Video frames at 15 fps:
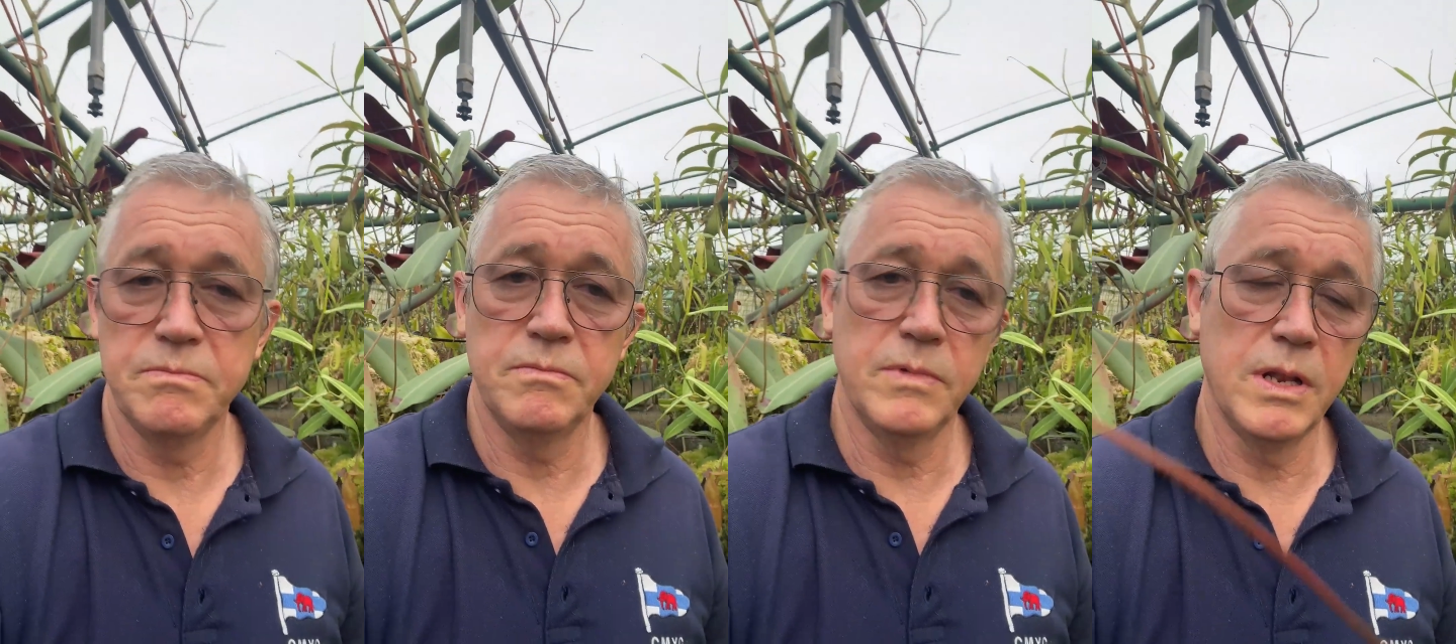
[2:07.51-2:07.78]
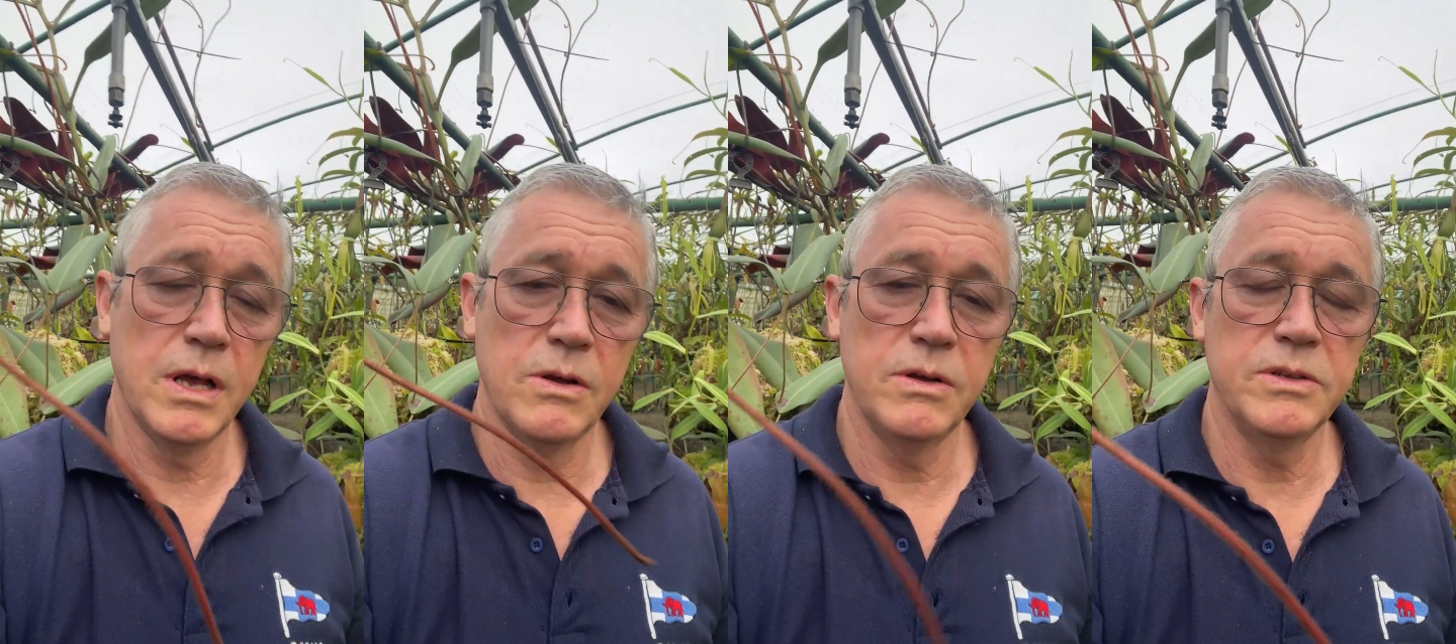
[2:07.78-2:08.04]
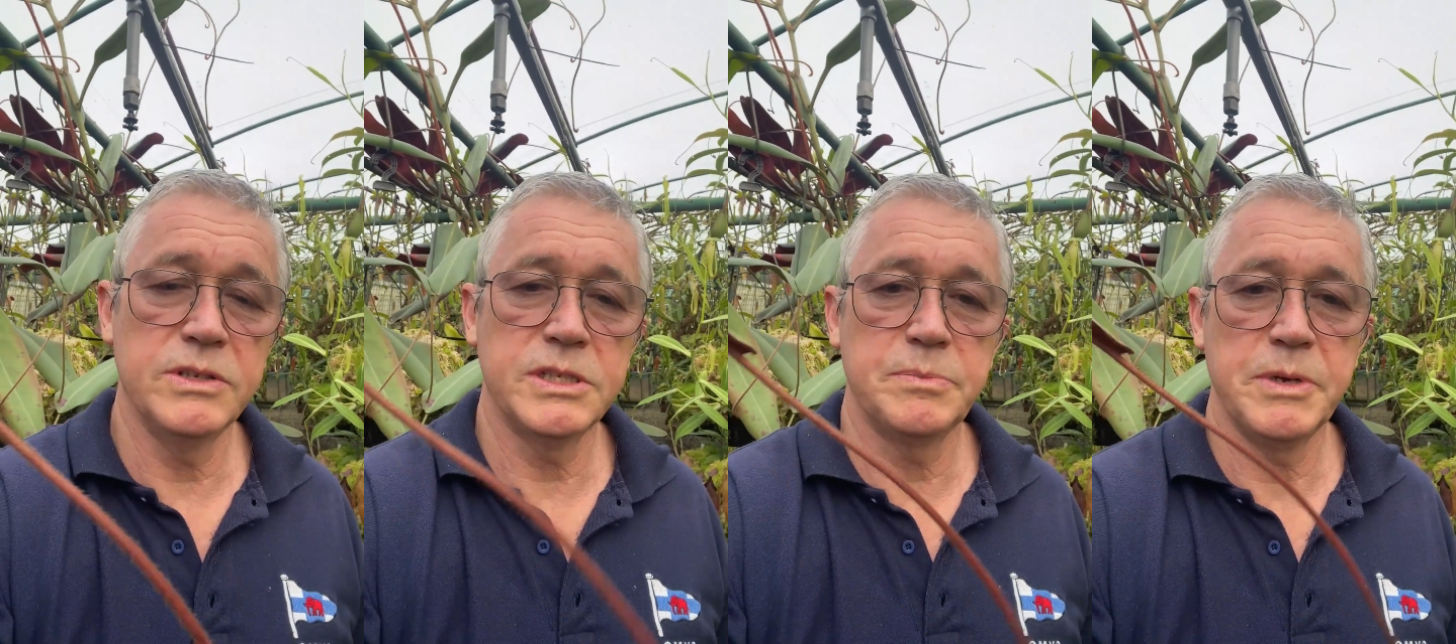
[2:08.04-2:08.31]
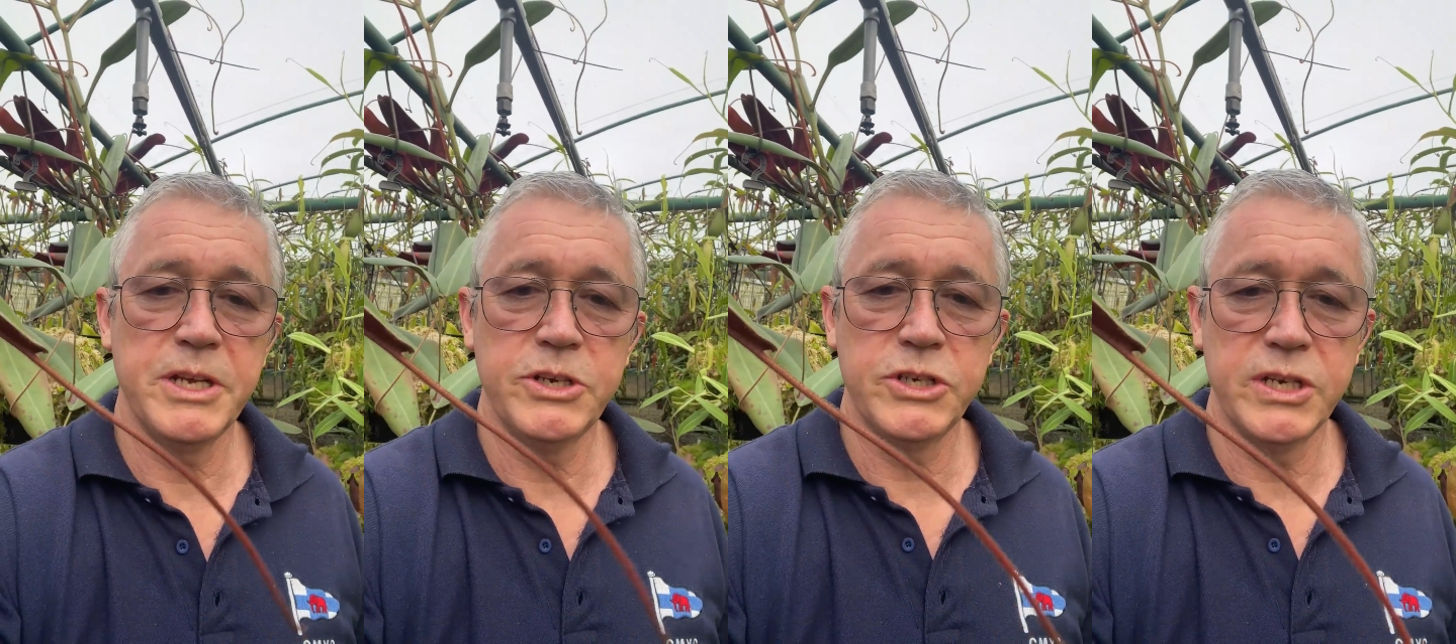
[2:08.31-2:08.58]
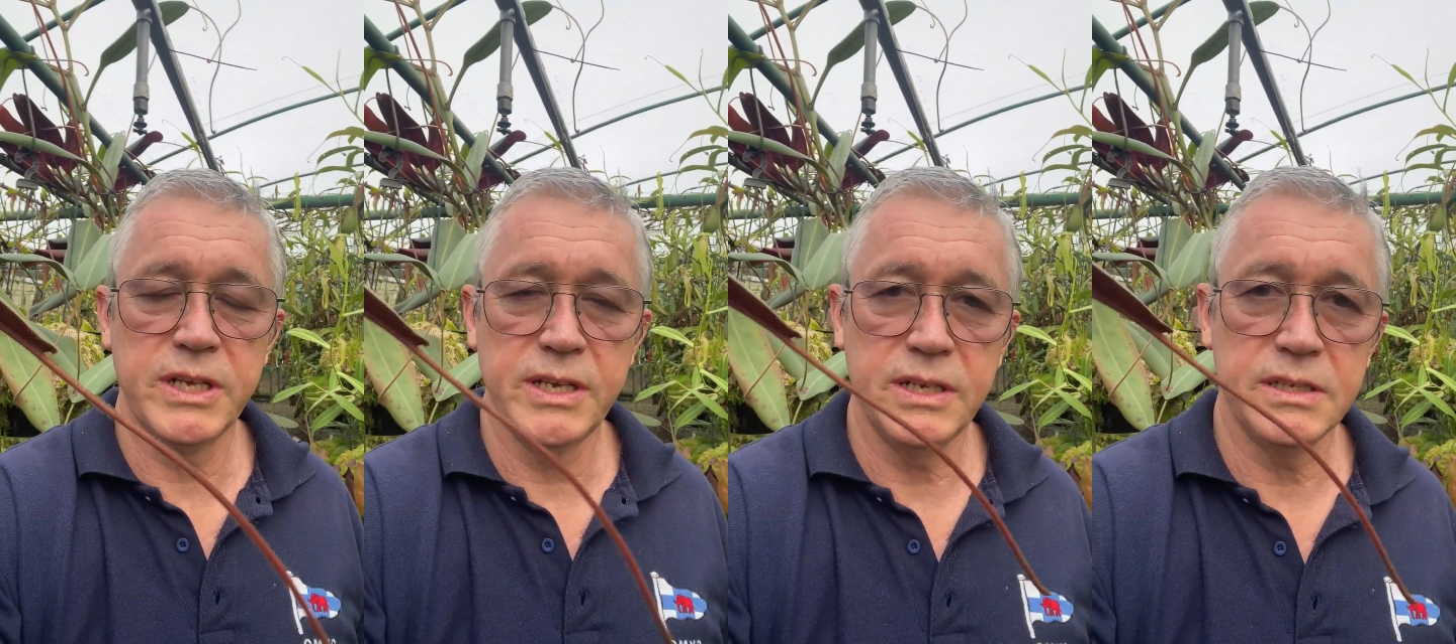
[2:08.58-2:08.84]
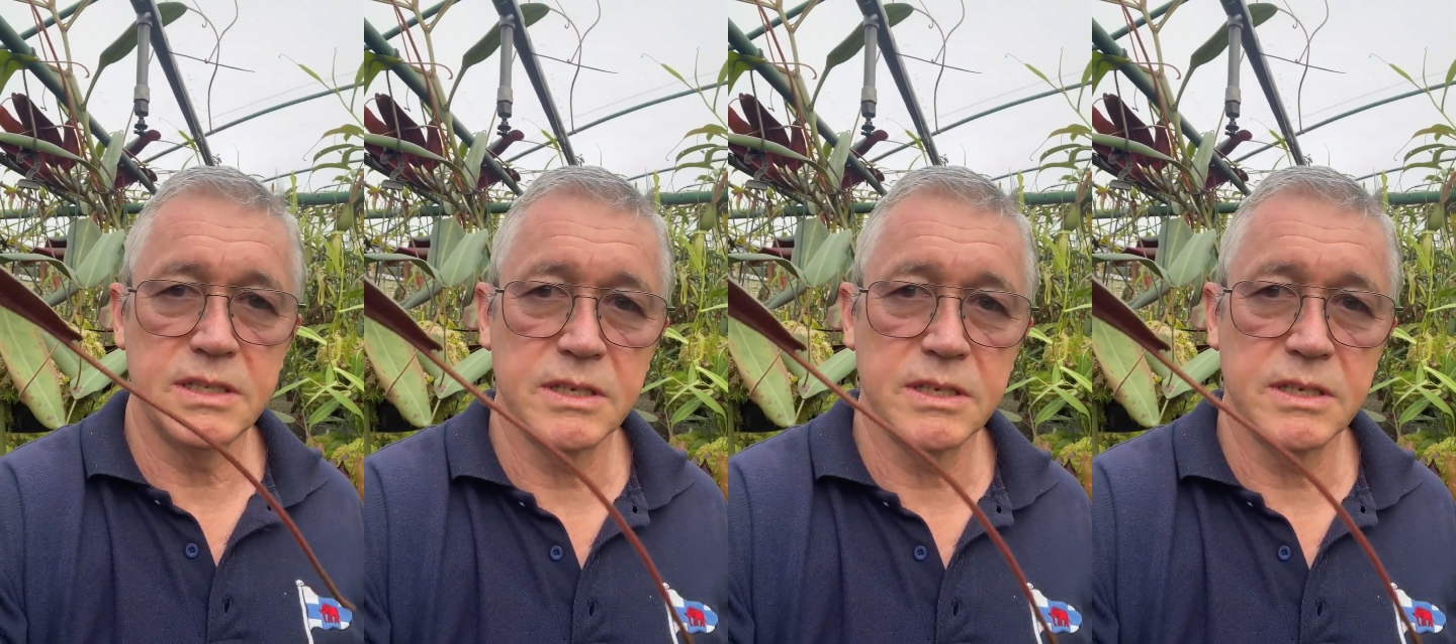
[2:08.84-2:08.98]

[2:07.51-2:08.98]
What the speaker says: lowland species,